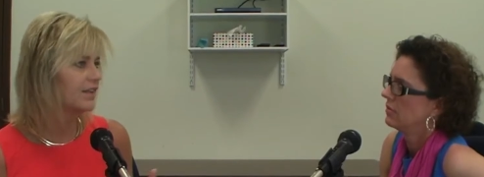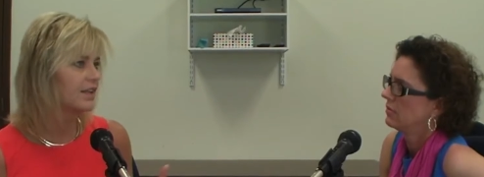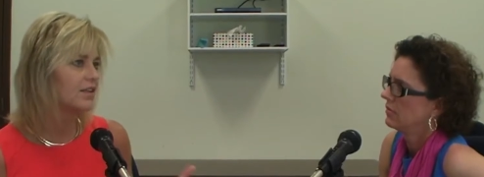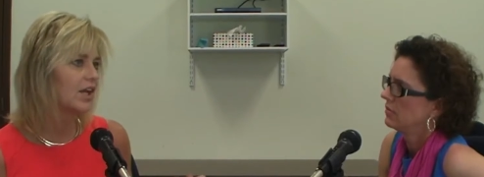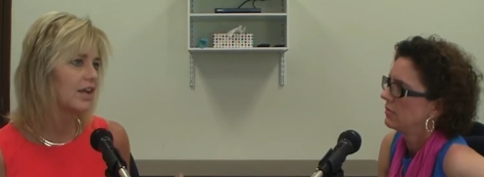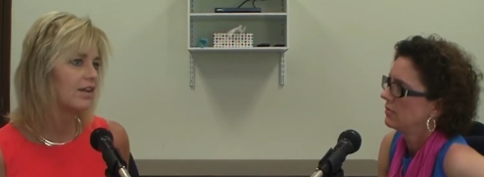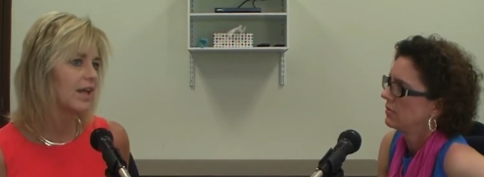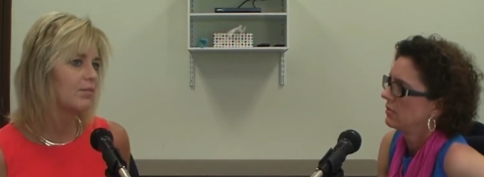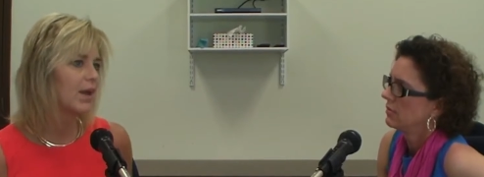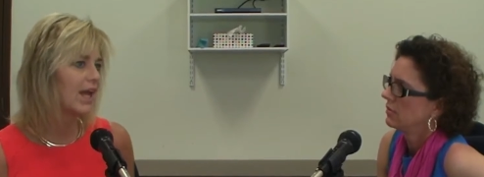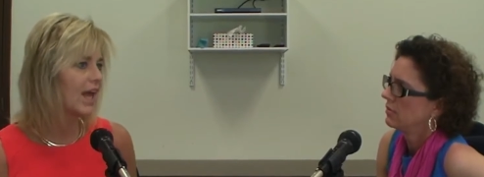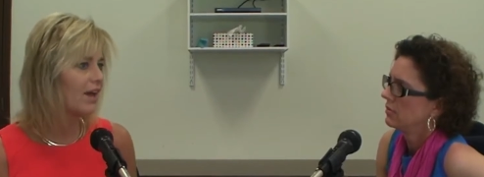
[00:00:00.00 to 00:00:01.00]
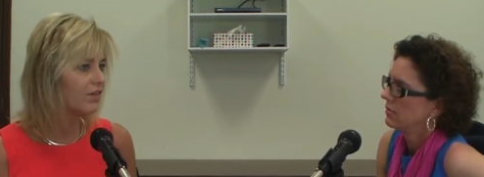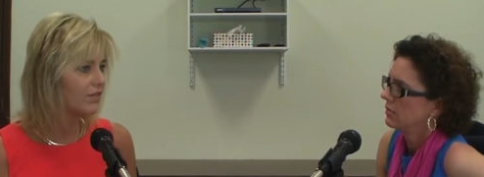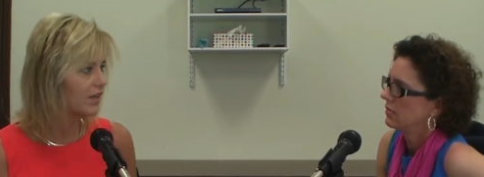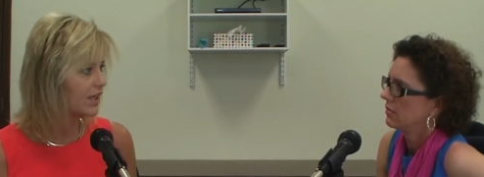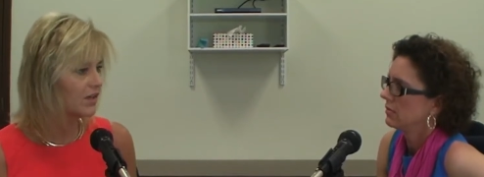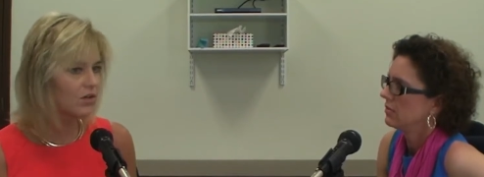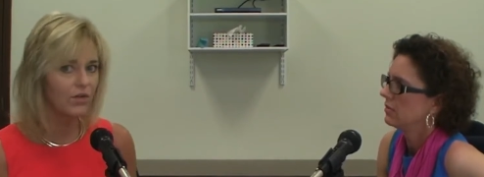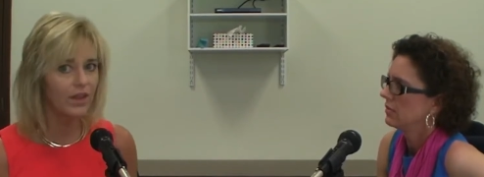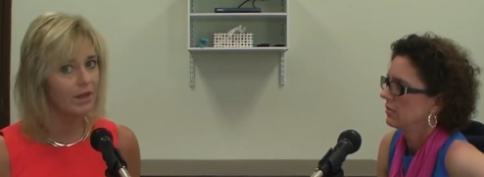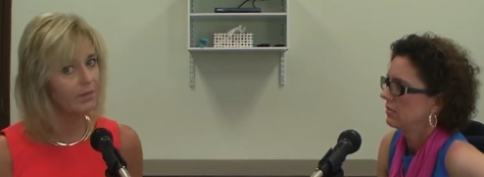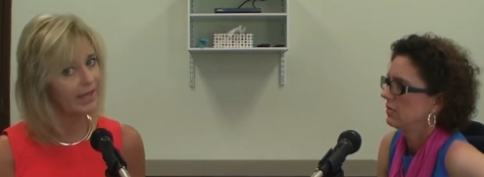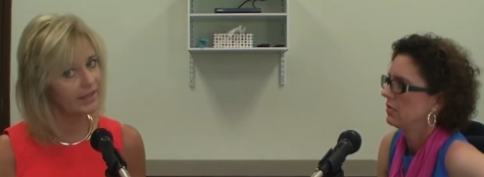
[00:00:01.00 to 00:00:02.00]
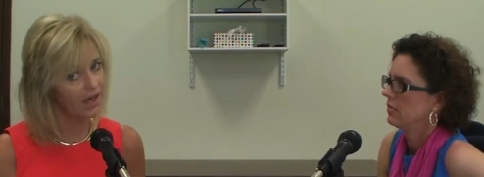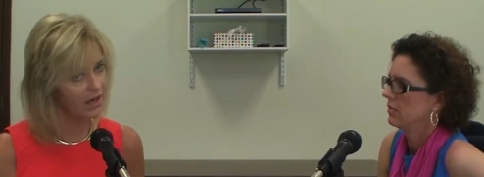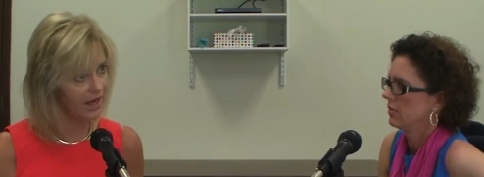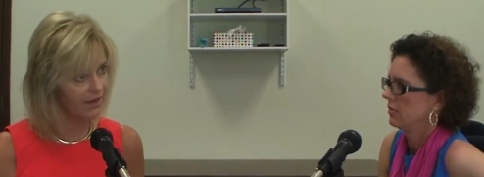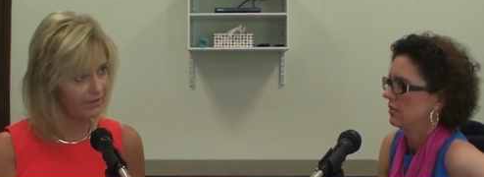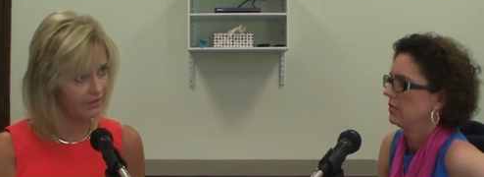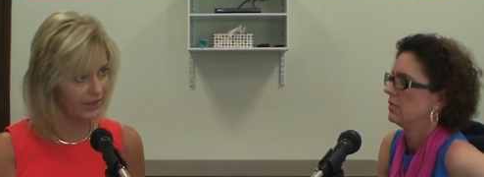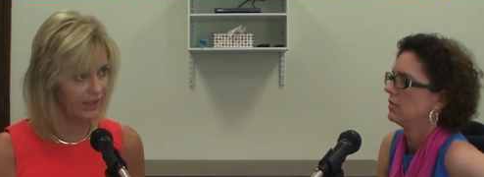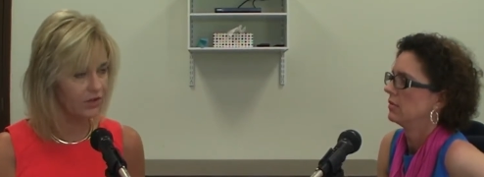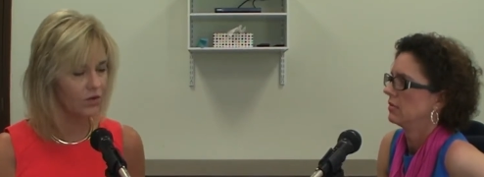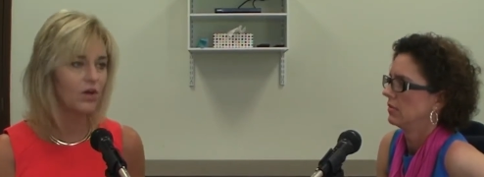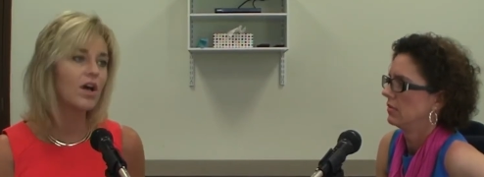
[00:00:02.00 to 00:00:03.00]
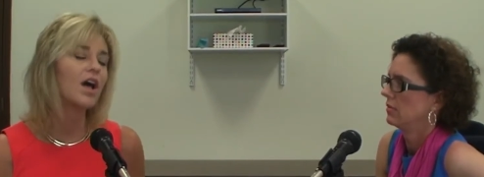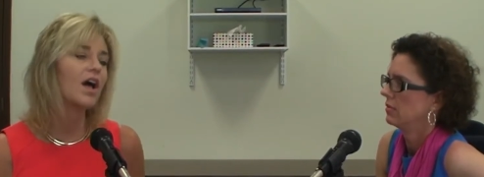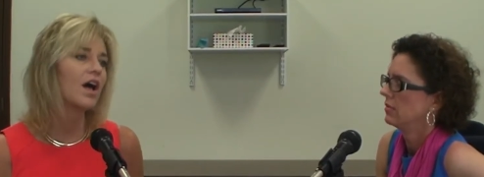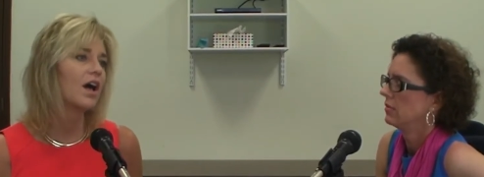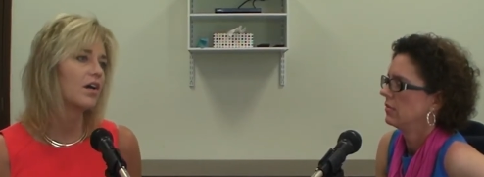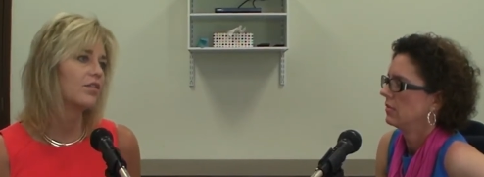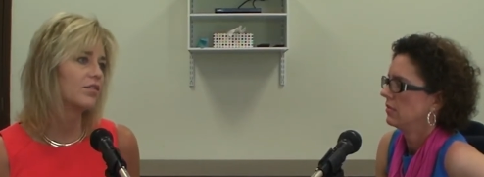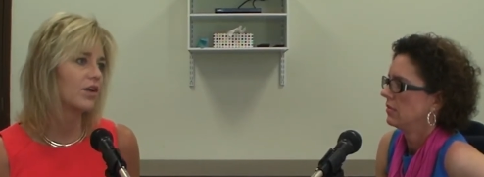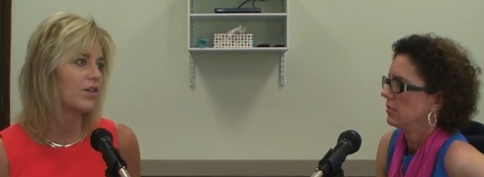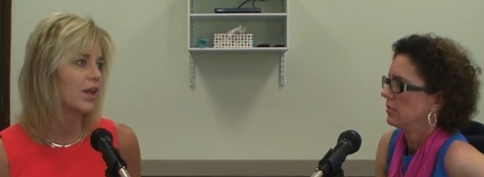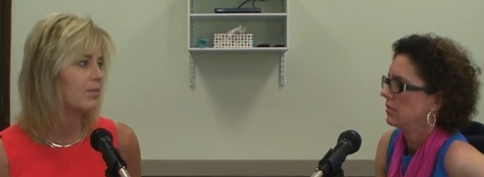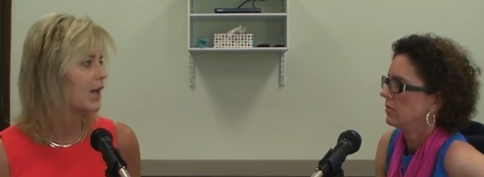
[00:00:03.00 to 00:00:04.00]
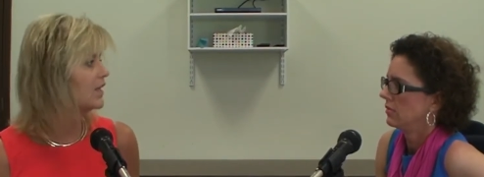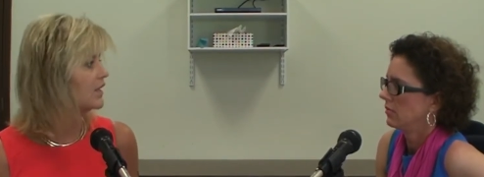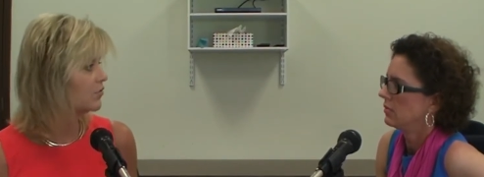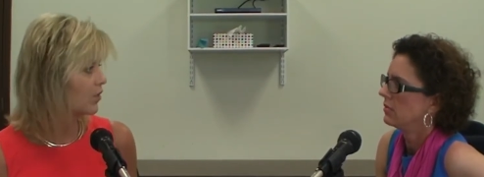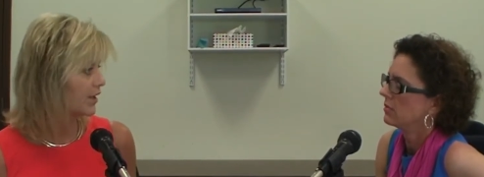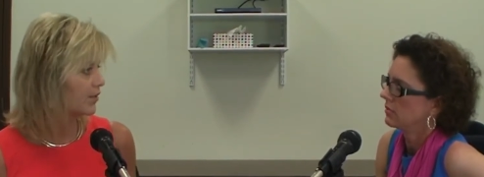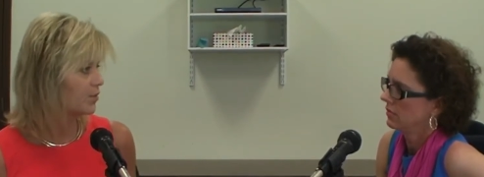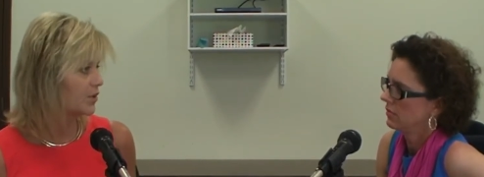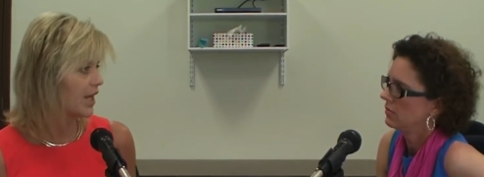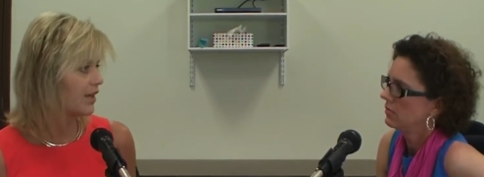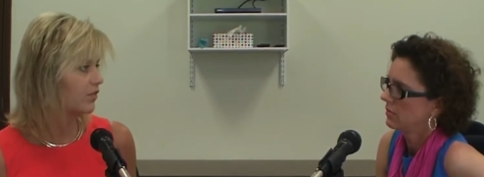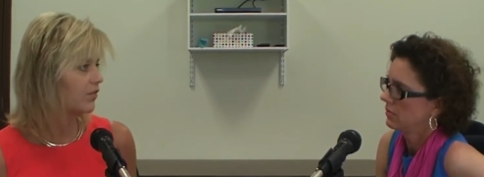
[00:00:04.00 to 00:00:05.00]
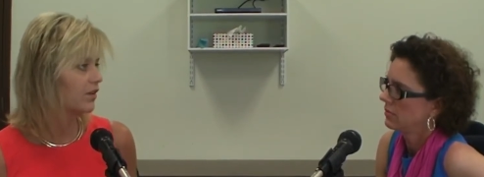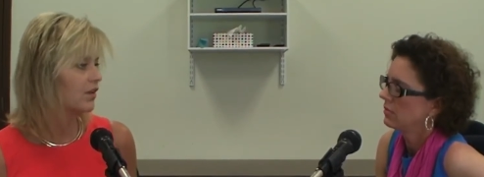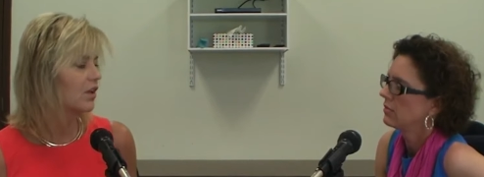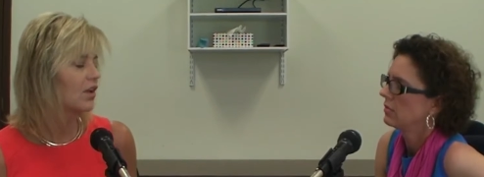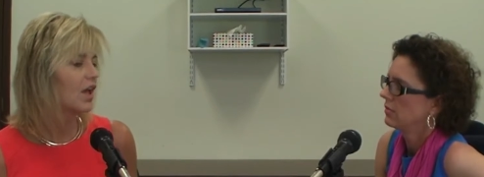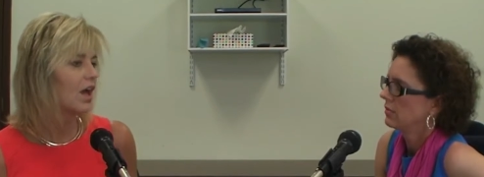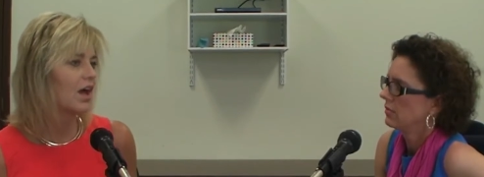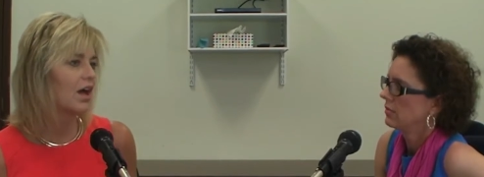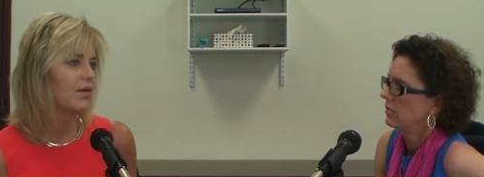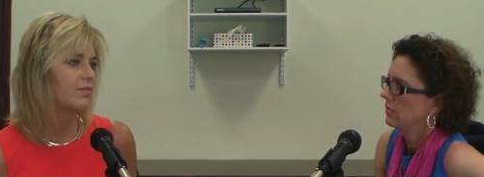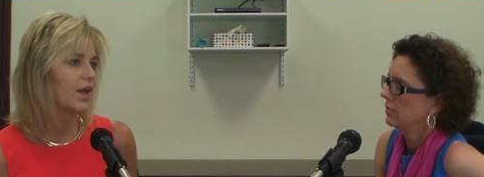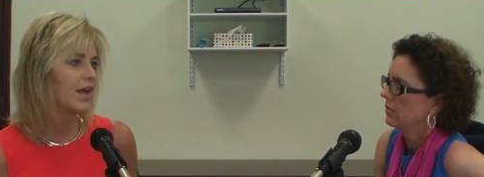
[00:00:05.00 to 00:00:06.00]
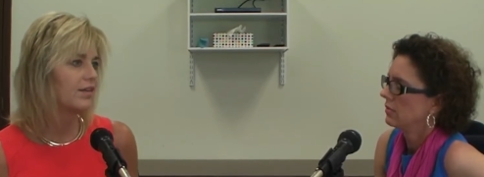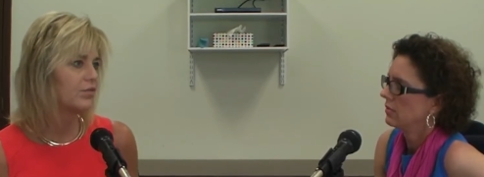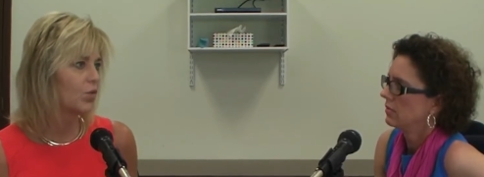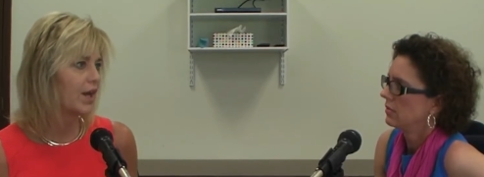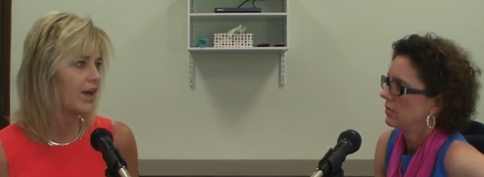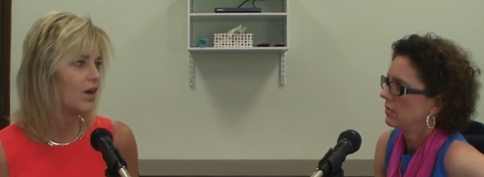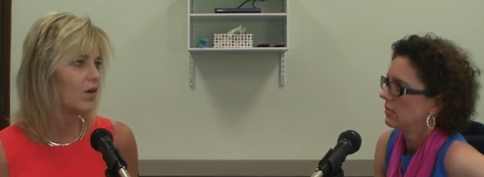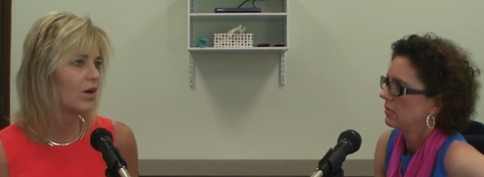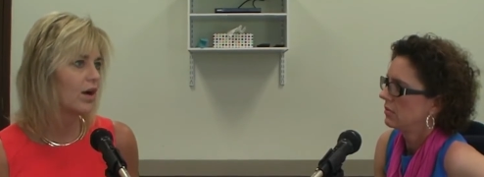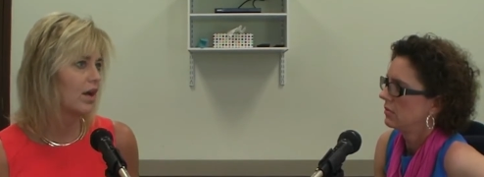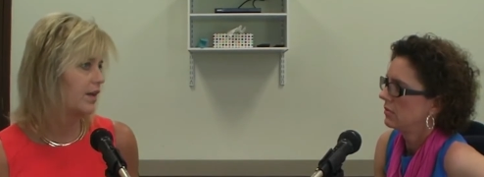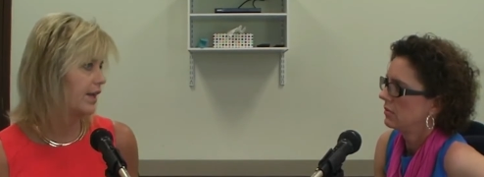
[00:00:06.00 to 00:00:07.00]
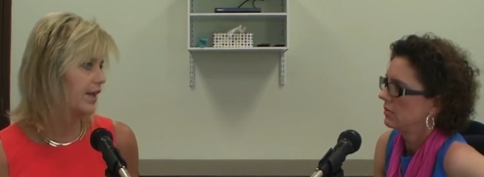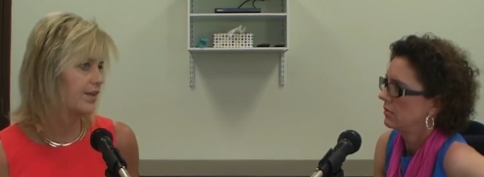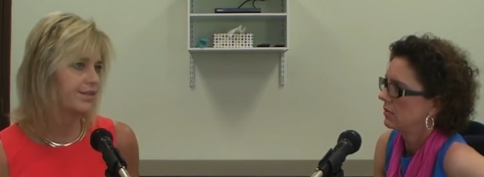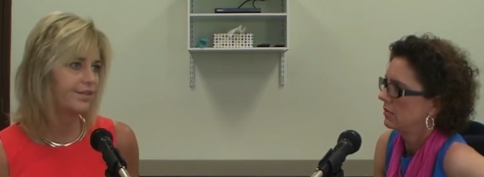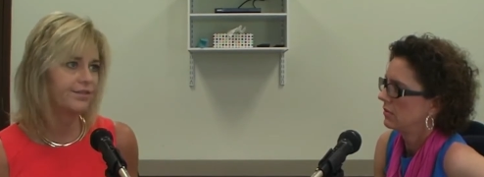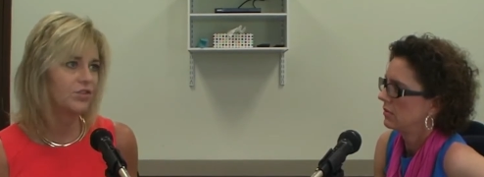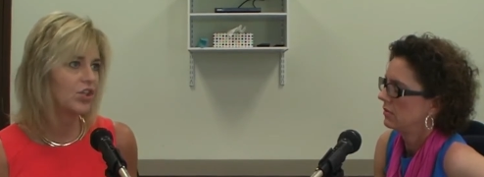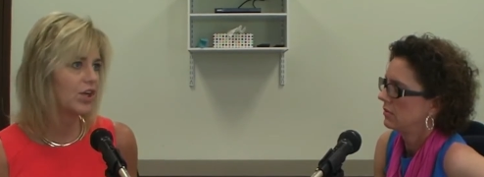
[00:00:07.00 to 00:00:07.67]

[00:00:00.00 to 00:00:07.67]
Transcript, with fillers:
Speaker 1: and they may have a vehicle, they may not have a vehicle, so they may need transportation as well as